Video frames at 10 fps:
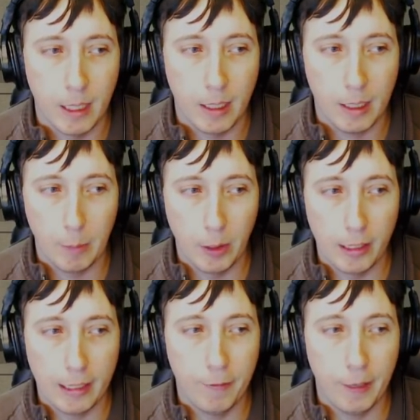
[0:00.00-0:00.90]

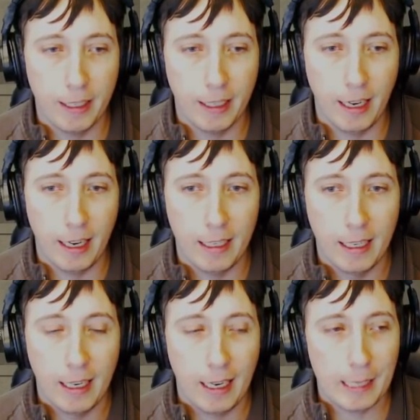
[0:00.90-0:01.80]
Leaving
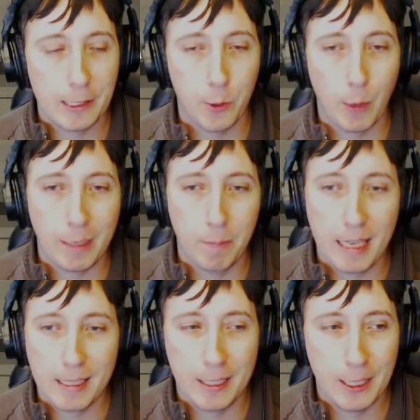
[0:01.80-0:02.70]
us direct
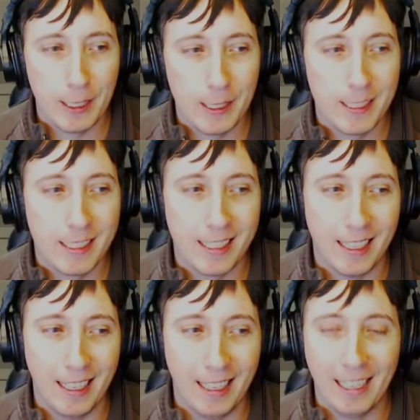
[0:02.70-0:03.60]
messages
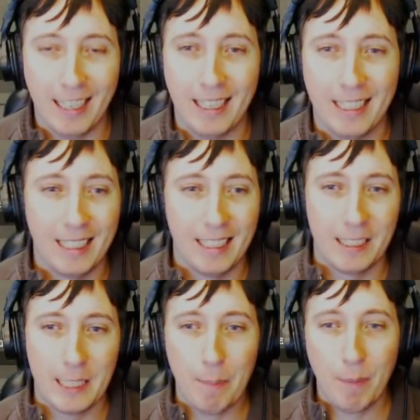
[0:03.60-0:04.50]

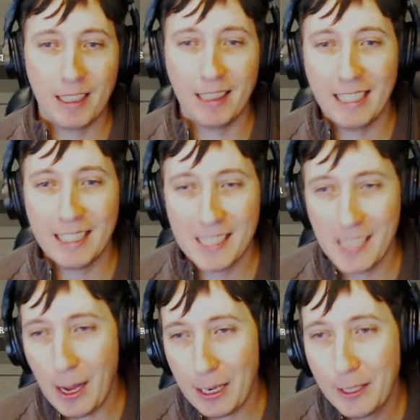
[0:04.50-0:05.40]
typically is
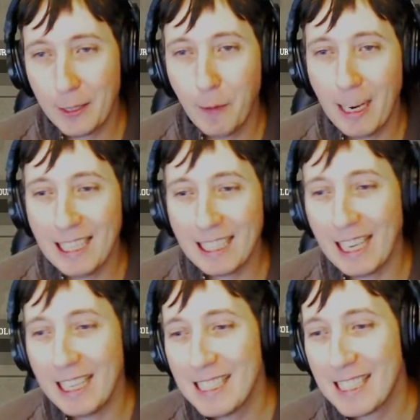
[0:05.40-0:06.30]
not a good way to
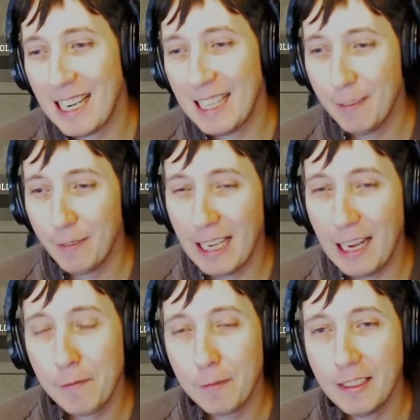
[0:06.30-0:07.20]
get inside of the
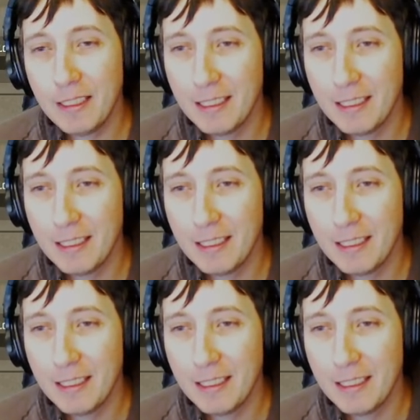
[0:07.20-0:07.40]
alpha.